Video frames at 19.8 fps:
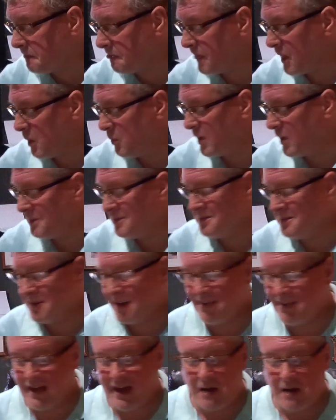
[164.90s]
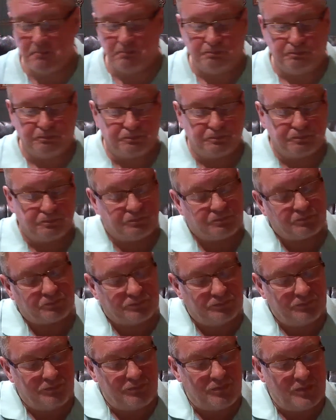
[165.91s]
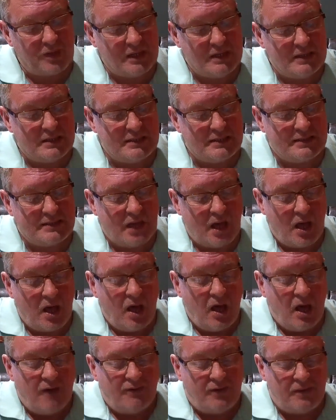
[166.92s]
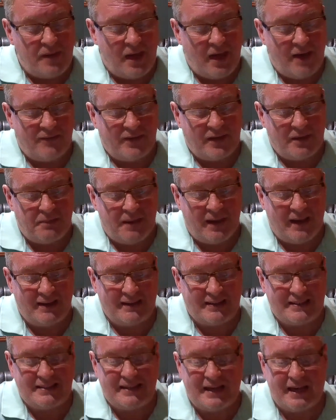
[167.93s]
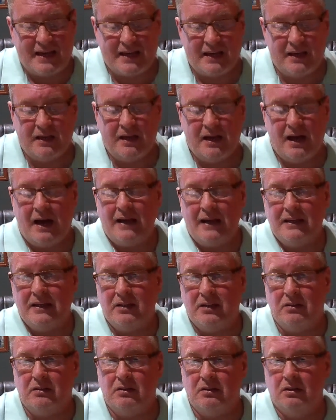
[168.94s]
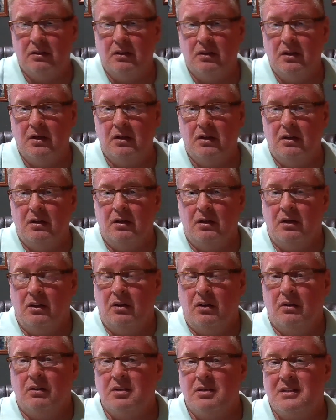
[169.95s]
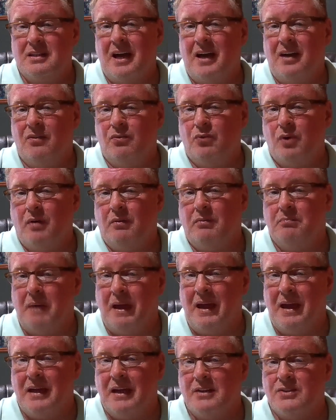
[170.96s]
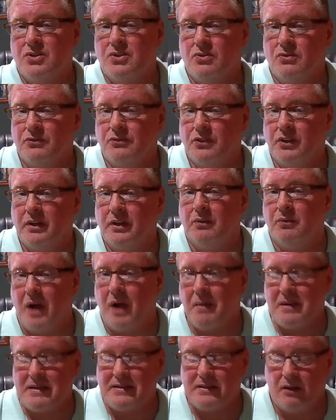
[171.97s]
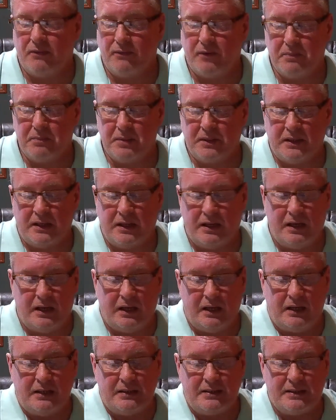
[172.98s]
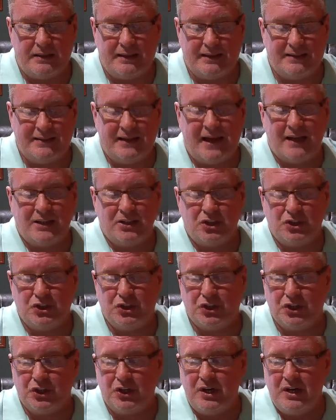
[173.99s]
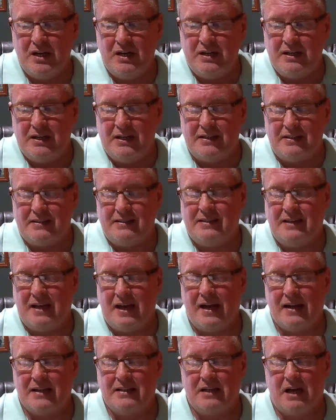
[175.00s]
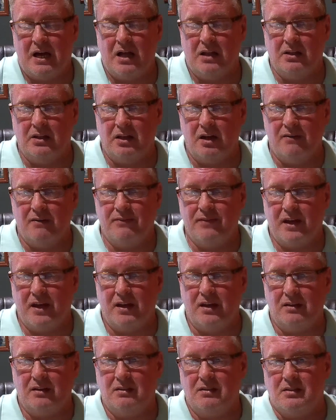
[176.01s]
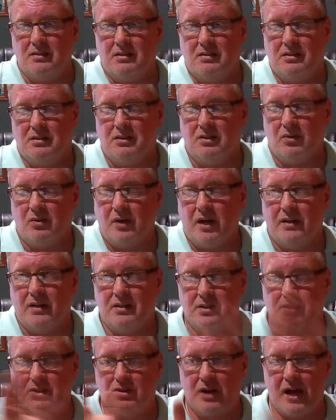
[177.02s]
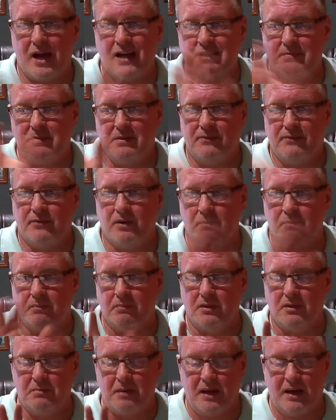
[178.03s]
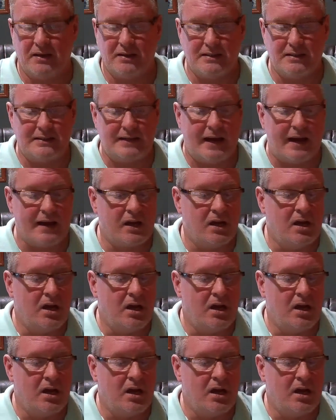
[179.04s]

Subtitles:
What I mean by that is if I'm having a panic attack, I can just kind of run my hands over it and wrap myself up in it, and the texture is tactile enough that it just, kind of distracts me from the panic attack.